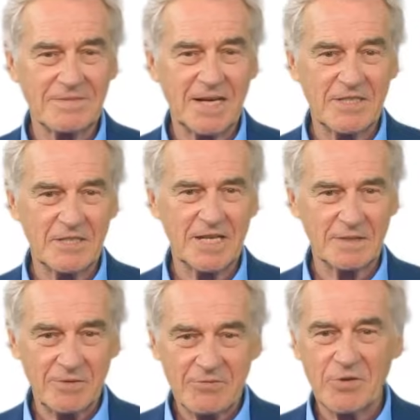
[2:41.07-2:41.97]
And to
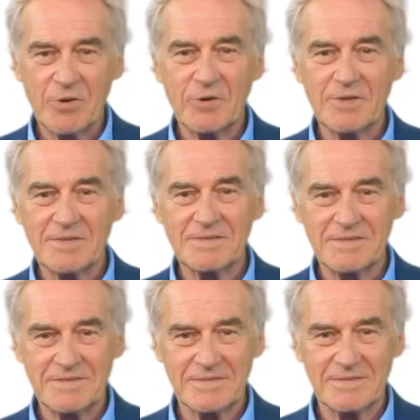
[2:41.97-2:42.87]
name a few,
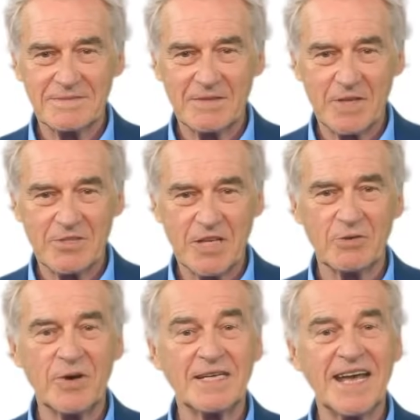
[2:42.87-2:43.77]
those are
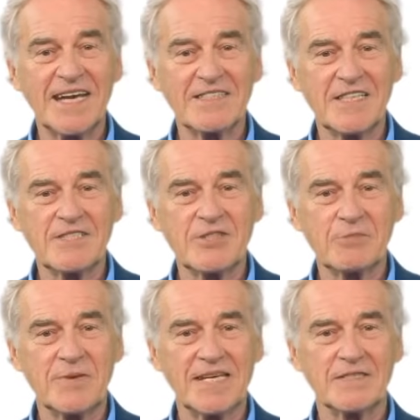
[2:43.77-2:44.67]
quick access to
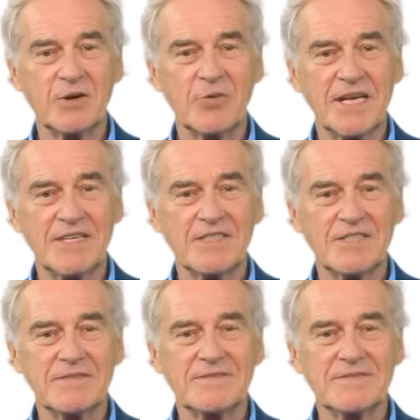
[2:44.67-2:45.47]
medical records,